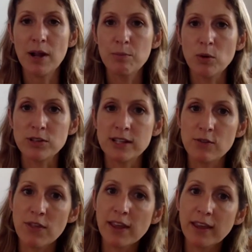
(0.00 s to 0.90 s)
and positive
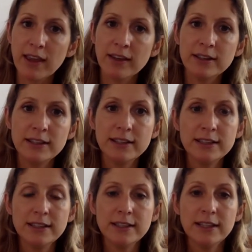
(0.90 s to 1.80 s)

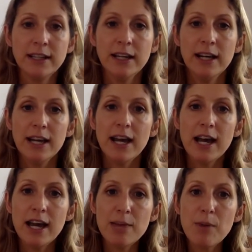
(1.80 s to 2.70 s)

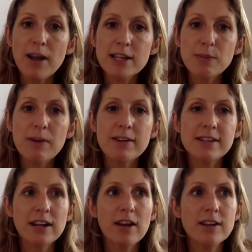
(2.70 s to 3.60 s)
thinking. In my experience,
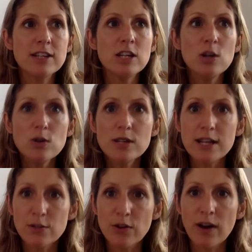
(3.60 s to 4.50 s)
clients
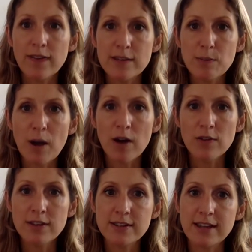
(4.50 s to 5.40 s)
usually find this part of
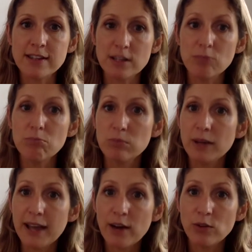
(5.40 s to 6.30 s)
the session
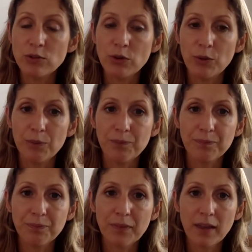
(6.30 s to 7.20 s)
pretty helpful.
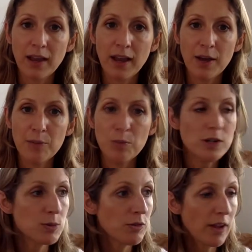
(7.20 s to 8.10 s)

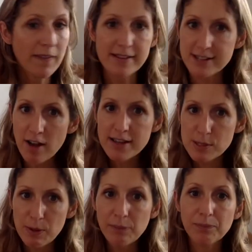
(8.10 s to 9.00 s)
Once we've done that
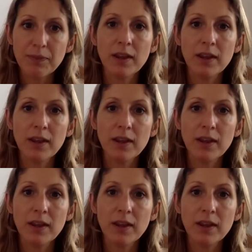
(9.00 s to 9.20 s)
science bit,